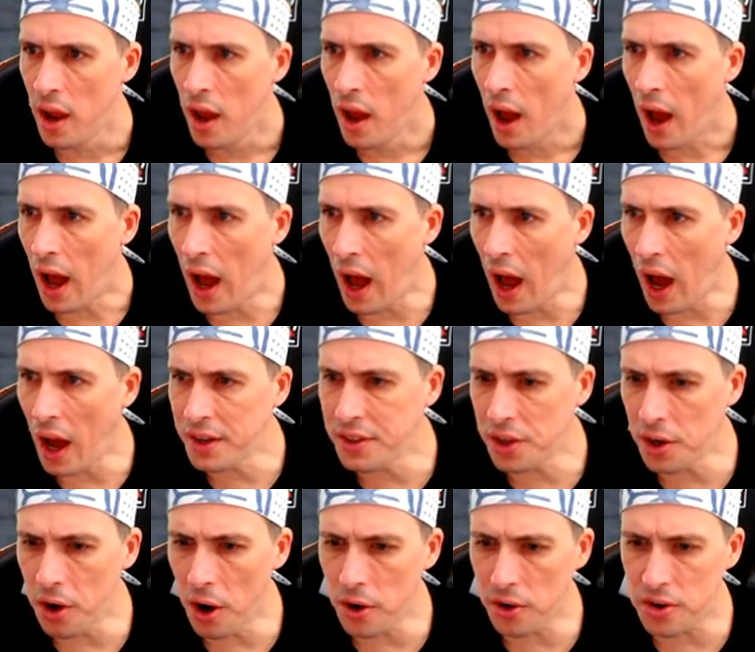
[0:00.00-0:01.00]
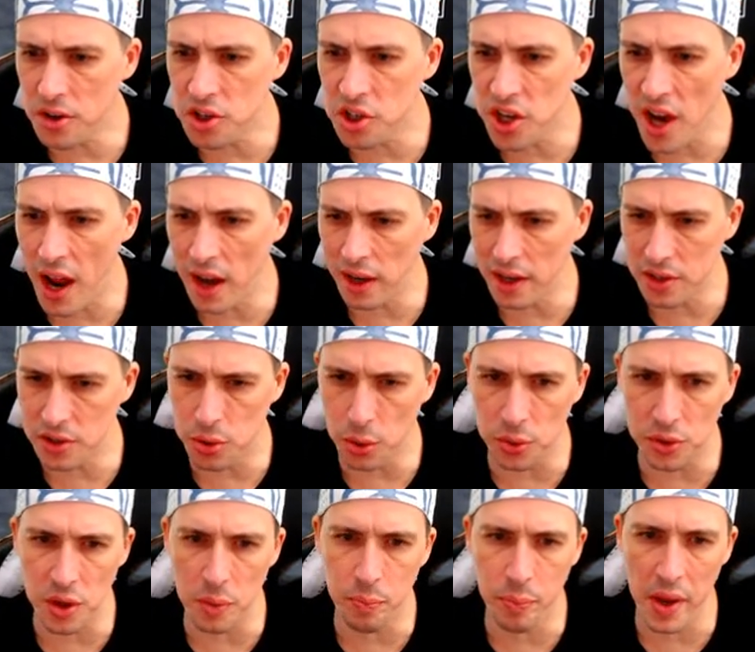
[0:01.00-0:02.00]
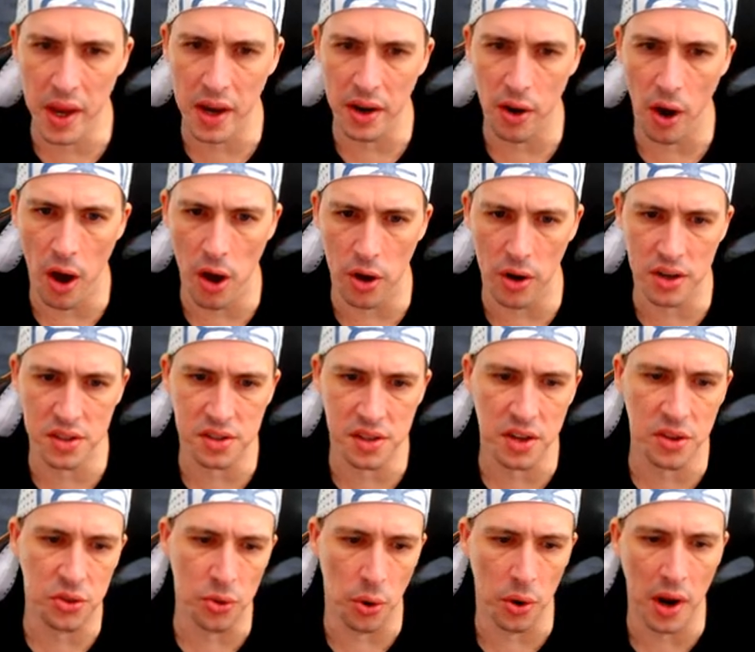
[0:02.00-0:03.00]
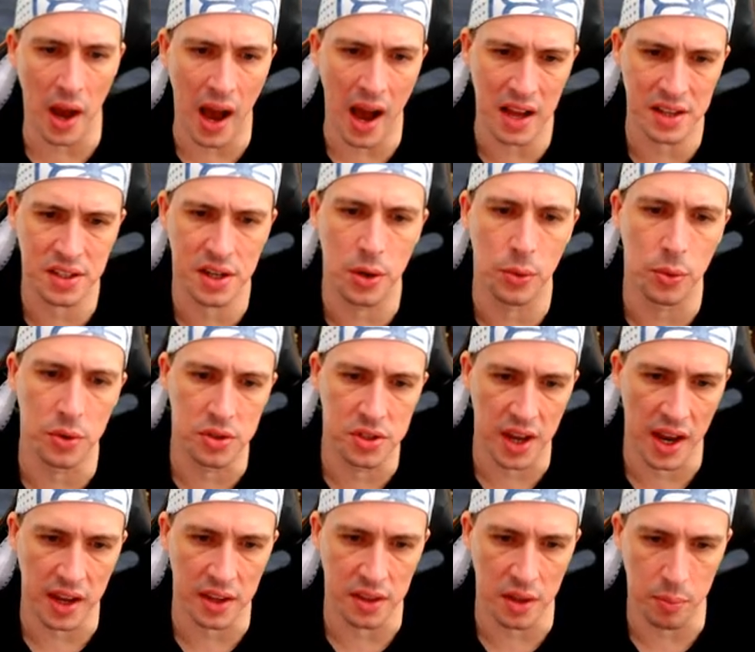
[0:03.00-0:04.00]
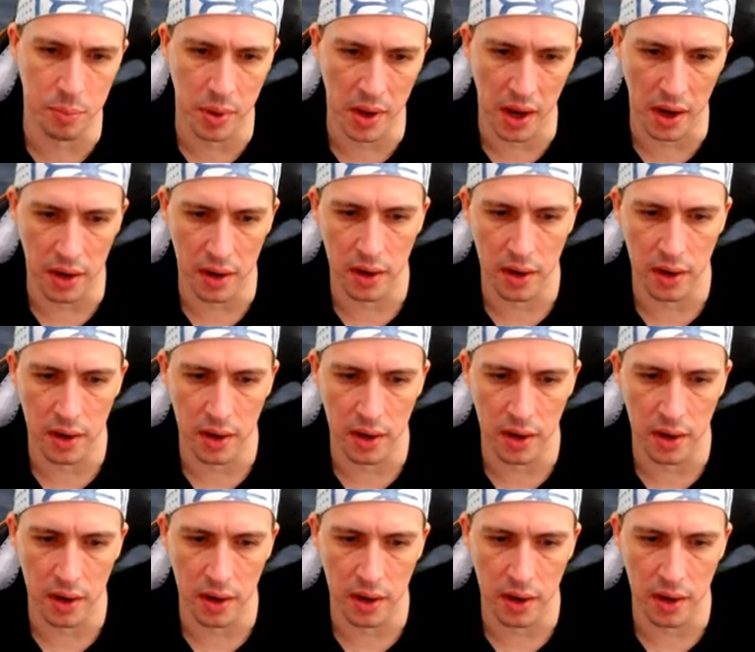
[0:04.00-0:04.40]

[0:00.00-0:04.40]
I don't know, because Charlotte took the pin. I honestly thought Asuka would take the pin.